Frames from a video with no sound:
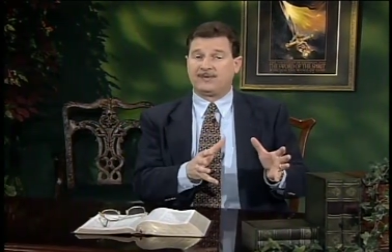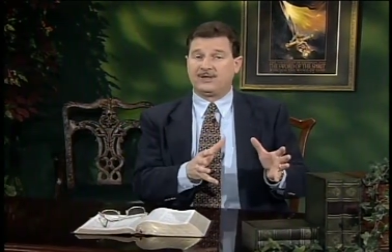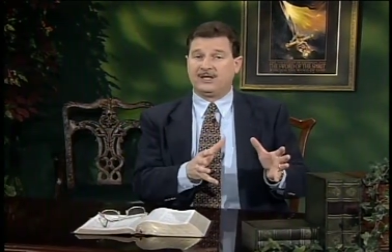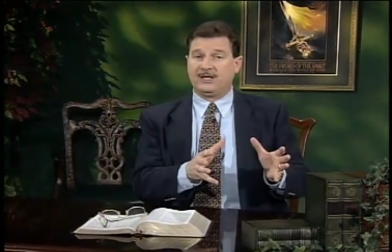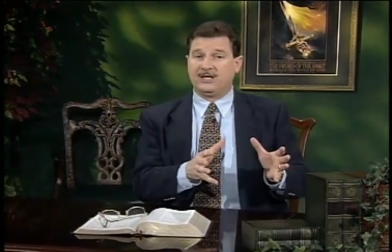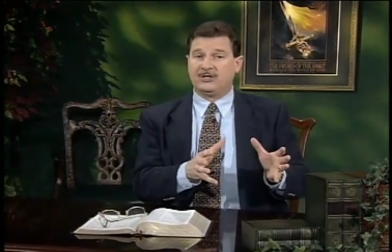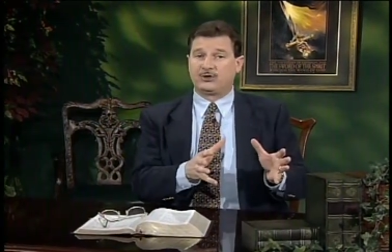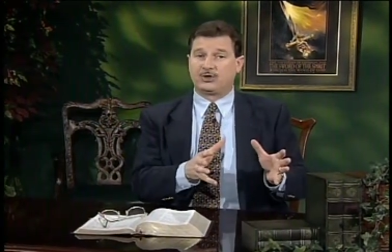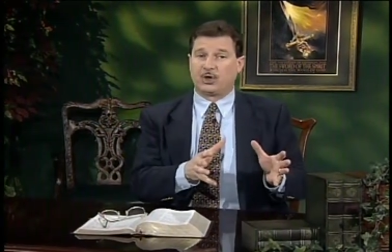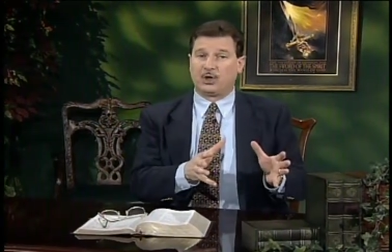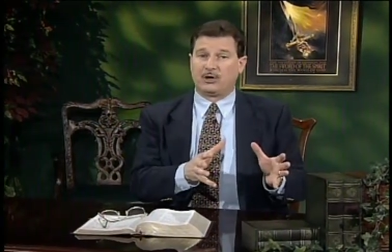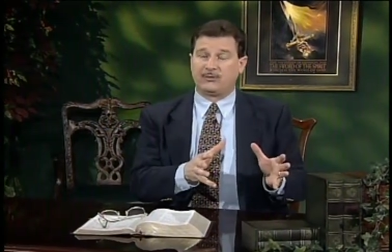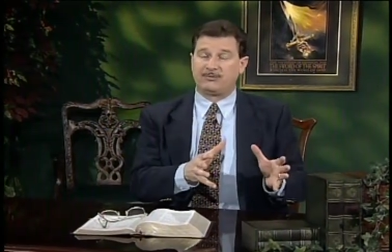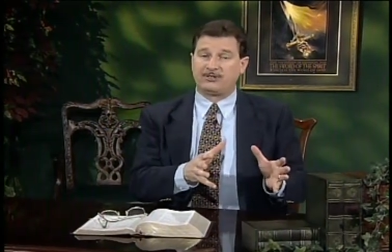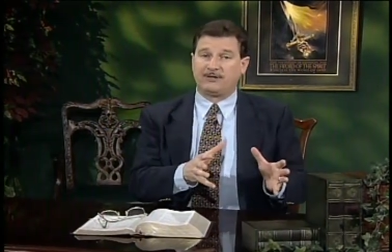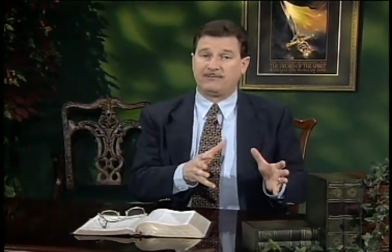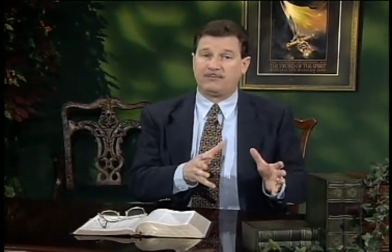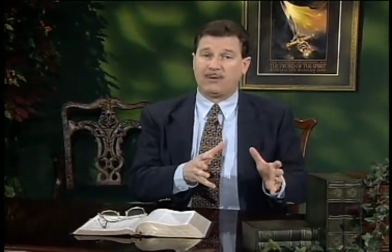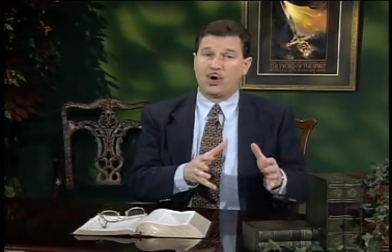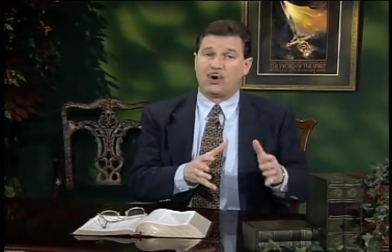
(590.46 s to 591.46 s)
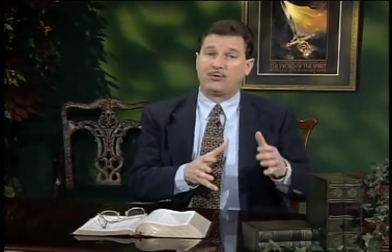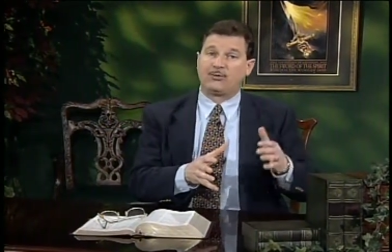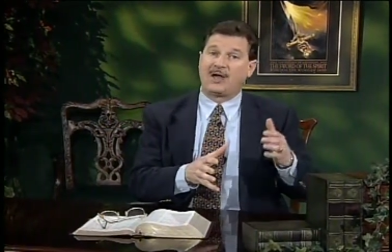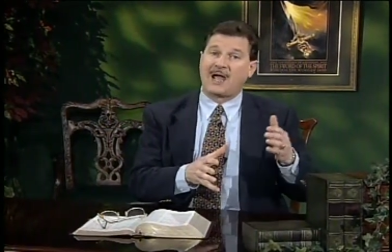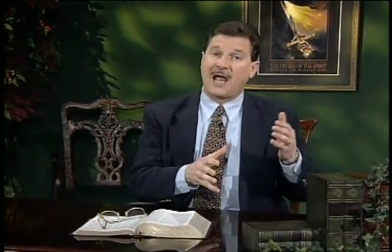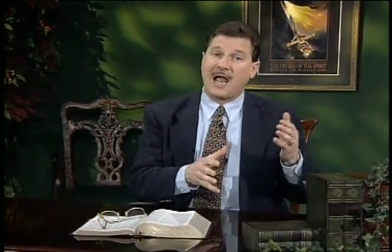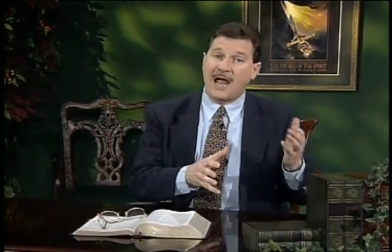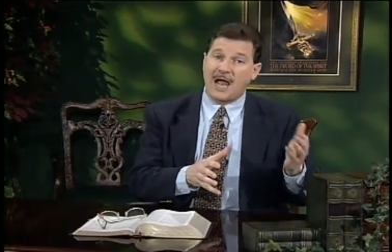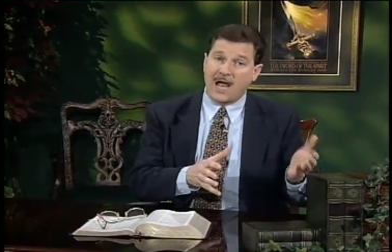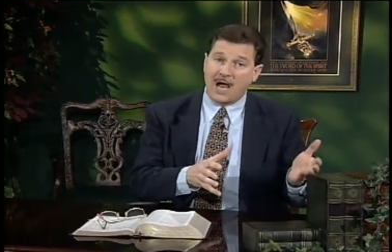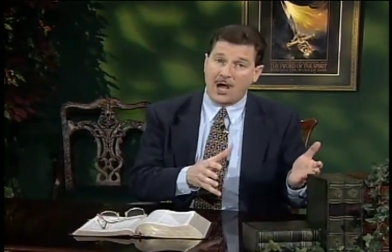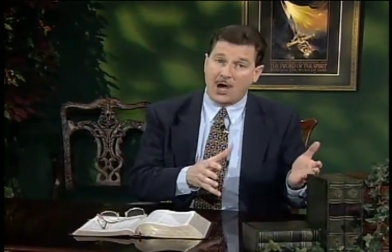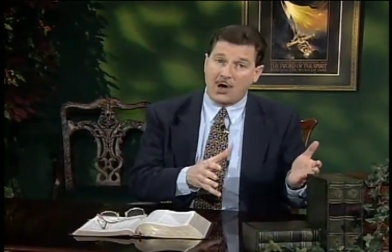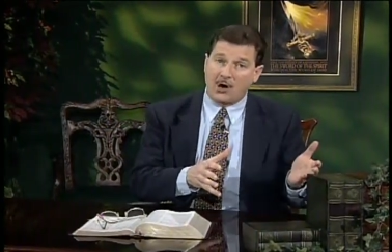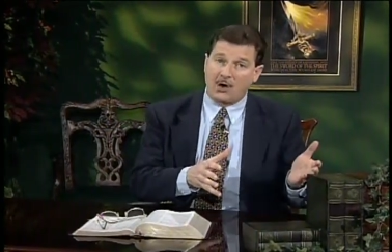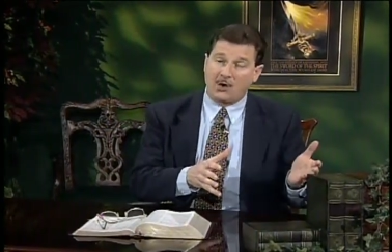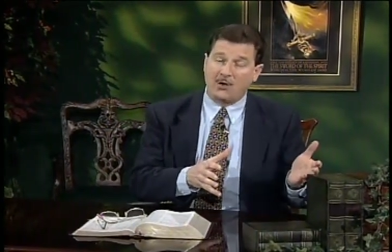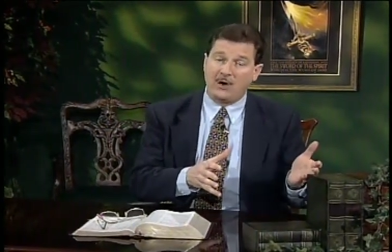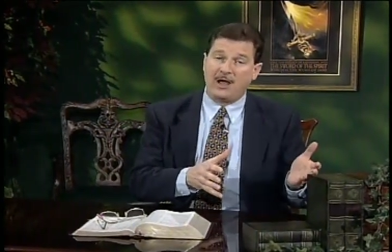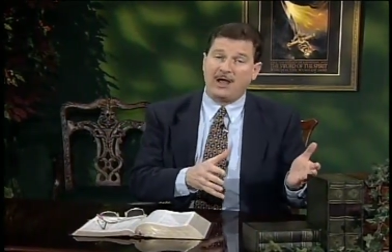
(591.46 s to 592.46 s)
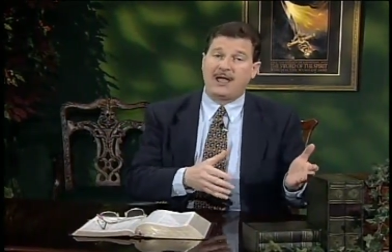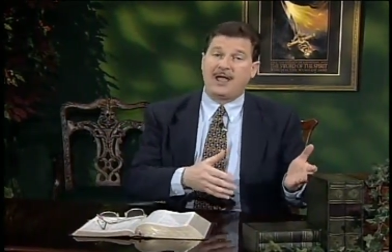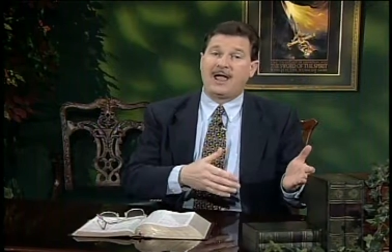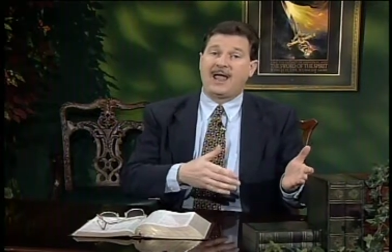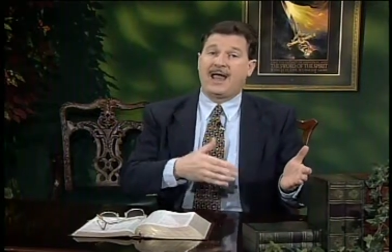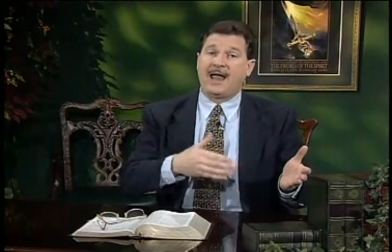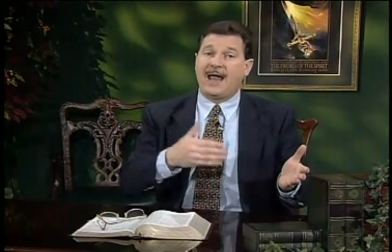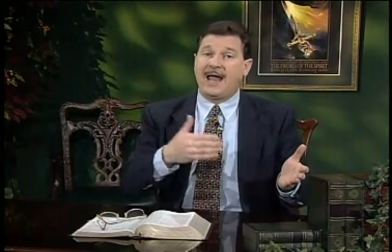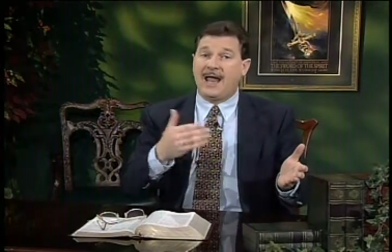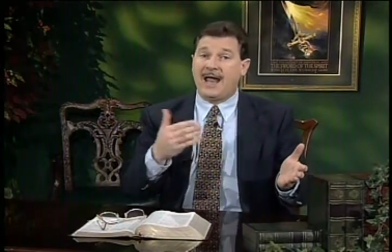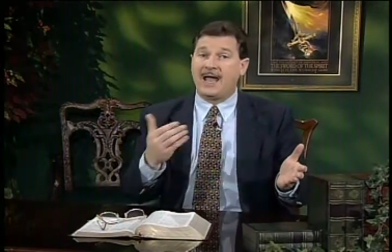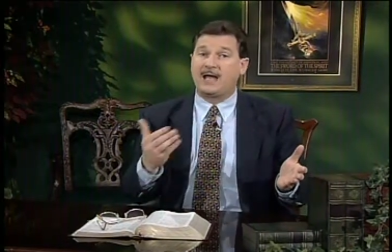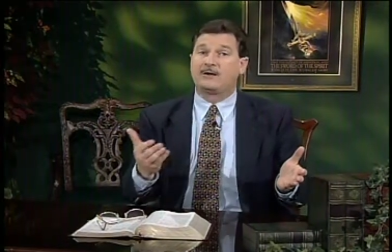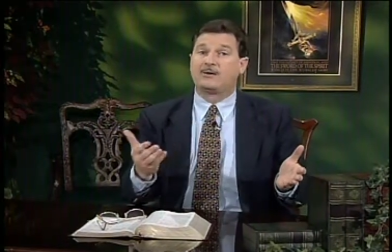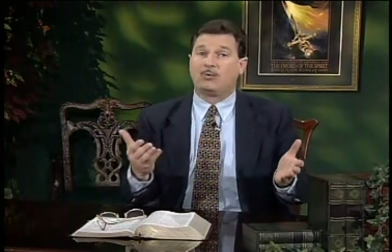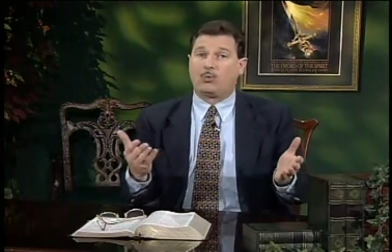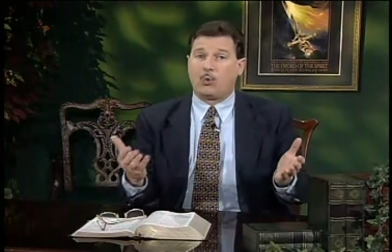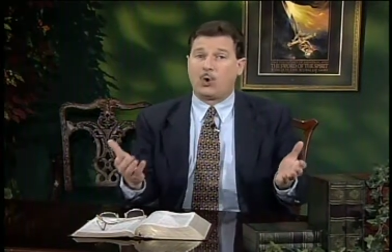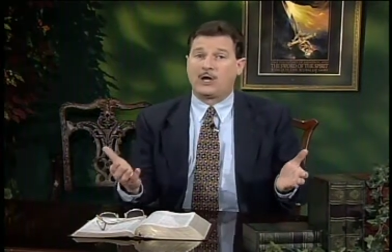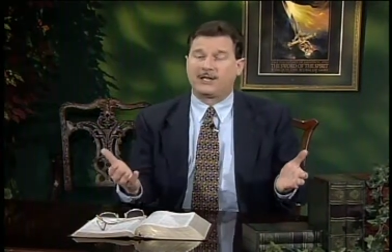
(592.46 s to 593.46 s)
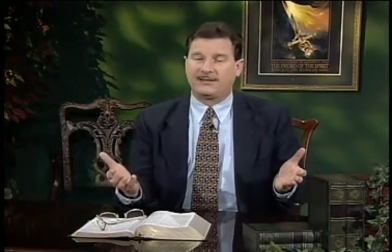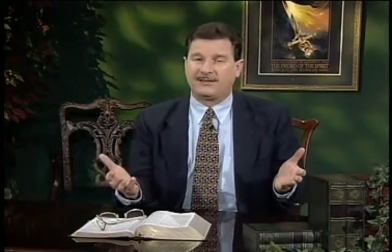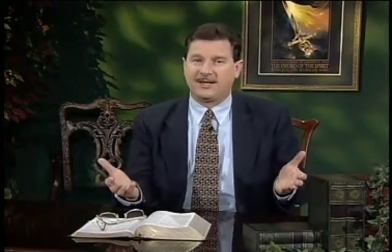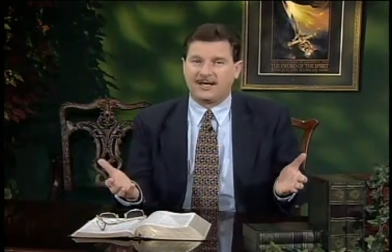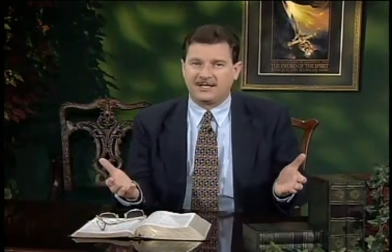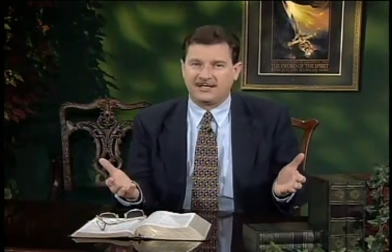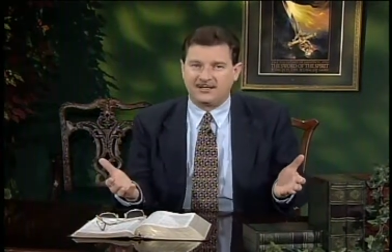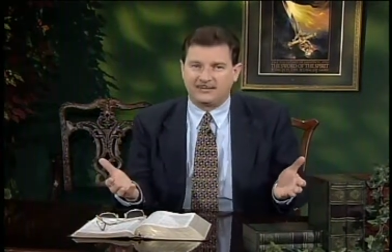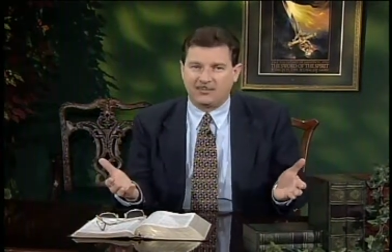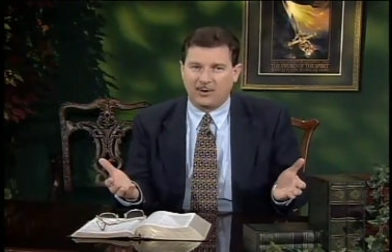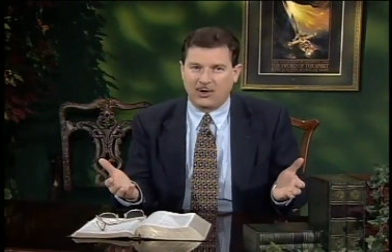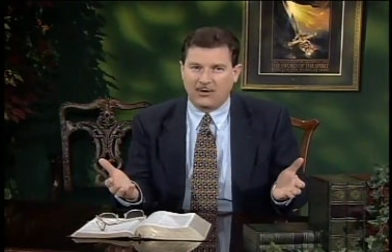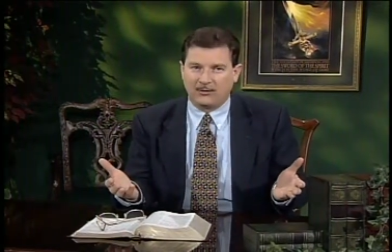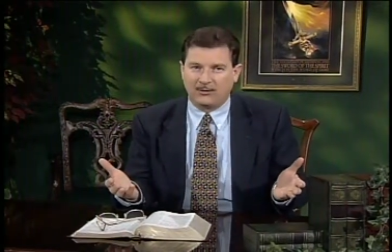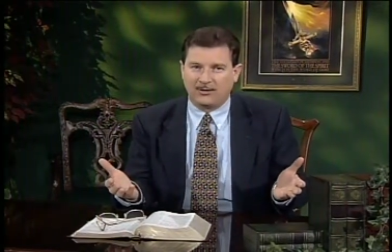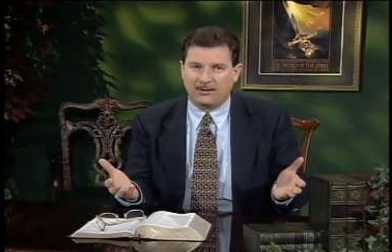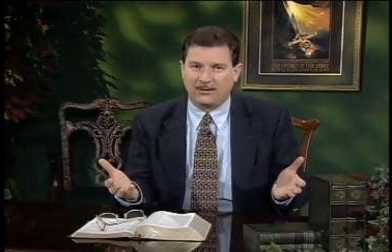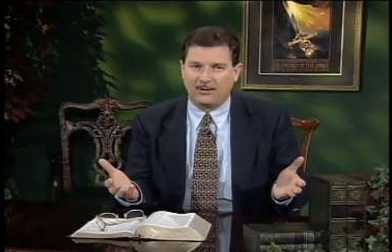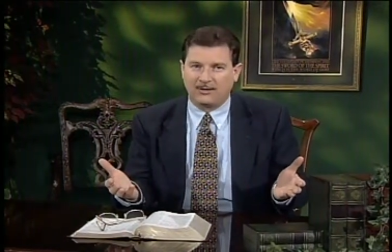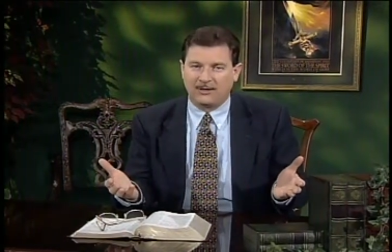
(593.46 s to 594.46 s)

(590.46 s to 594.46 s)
in terms of both how and what they spoke.